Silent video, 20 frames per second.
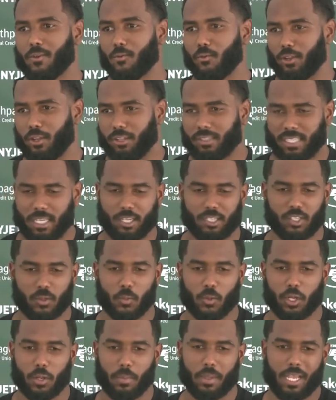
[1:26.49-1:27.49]
when you tell
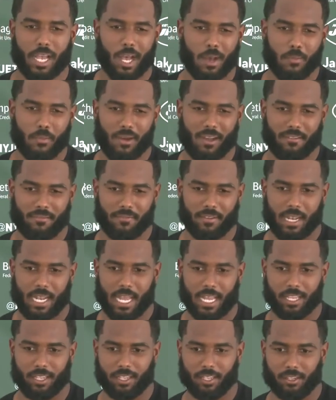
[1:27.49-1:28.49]
someone to be humble, I feel
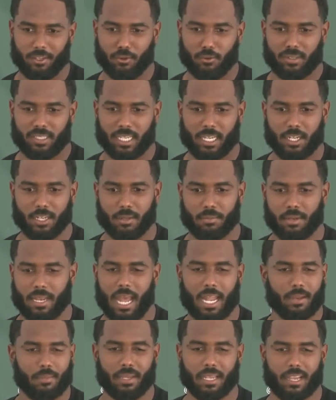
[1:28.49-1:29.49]
like you telling them
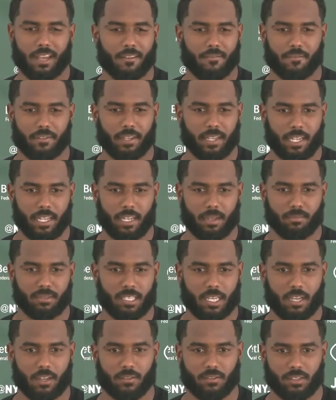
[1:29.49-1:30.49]
not to be confident in
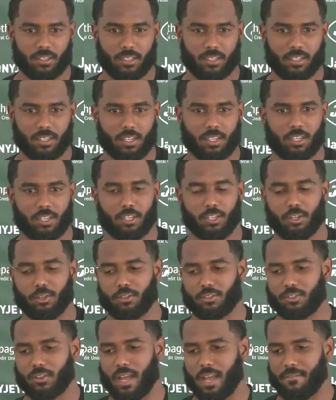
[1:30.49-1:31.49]
themselves. You
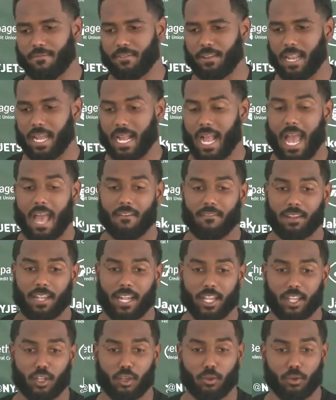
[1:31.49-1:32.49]
know, so I feel like I have a
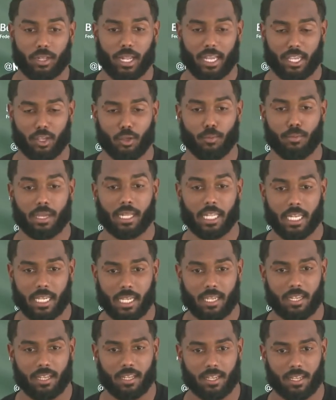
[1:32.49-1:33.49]
lot of hu like
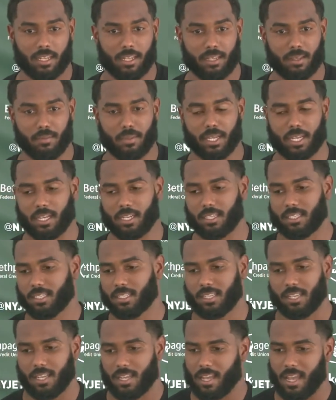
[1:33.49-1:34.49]
humility,
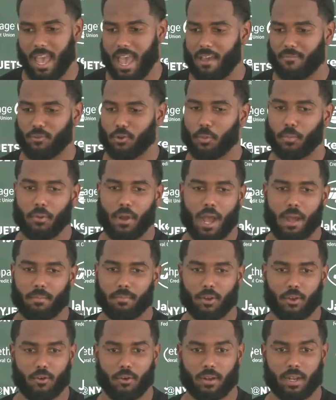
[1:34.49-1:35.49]
because I have no
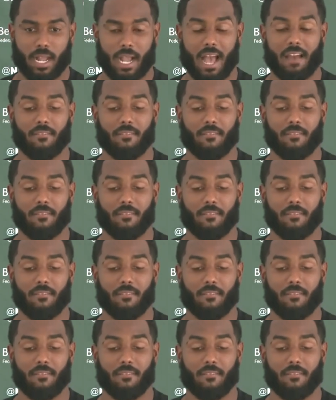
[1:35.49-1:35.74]
problem knowing I